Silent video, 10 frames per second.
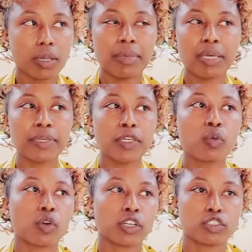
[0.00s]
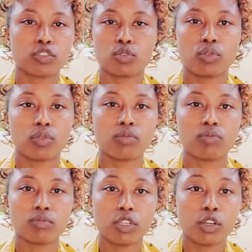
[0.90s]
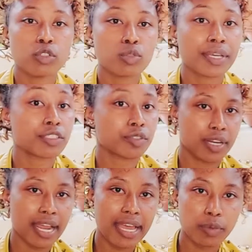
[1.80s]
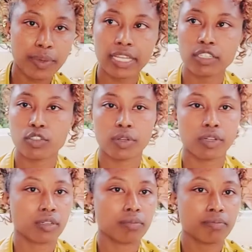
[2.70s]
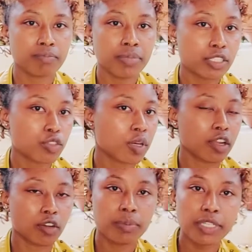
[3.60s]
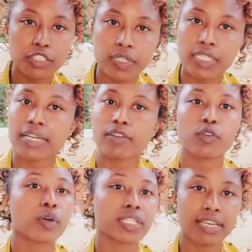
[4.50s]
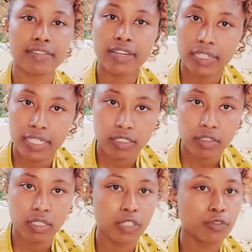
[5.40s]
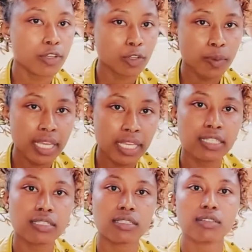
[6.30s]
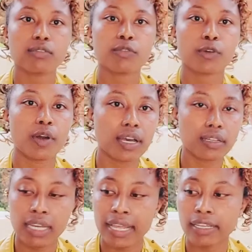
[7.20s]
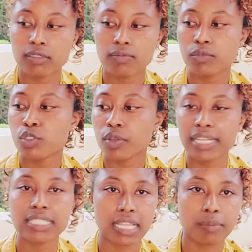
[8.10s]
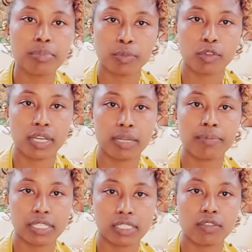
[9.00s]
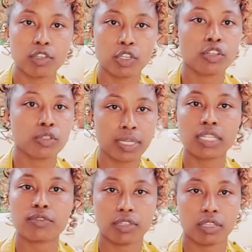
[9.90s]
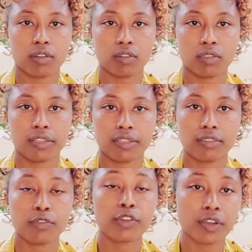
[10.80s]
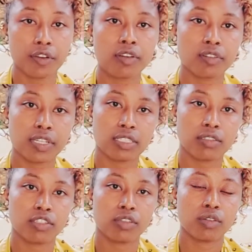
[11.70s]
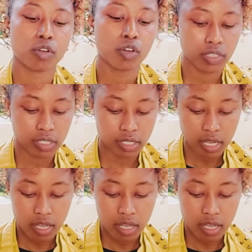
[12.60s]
maybe you want to lose weight or add weight or be taller, be shorter, for whatever reason, if you're doing it for so that other people can perceive you, you're doing it for the wrong thing, for the wrong reason, because